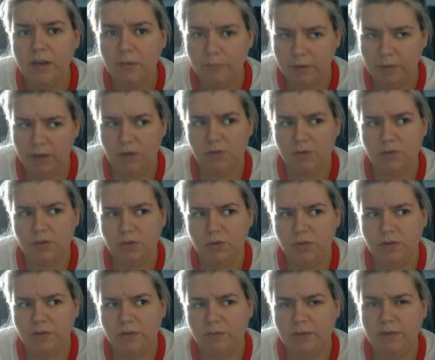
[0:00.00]
but I also
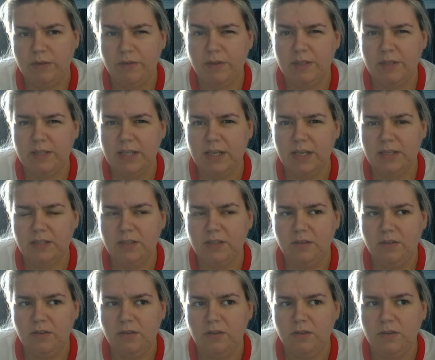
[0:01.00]
knew that whenever they said it
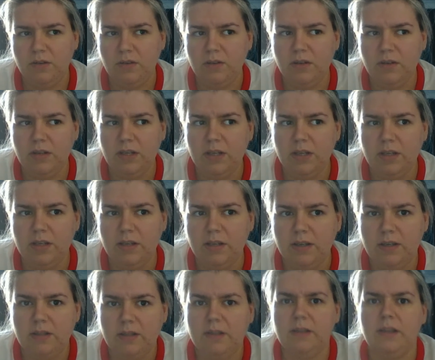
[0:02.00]
to
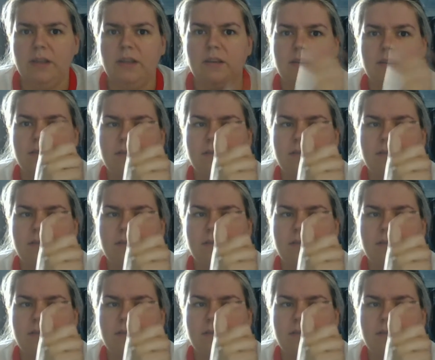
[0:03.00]
like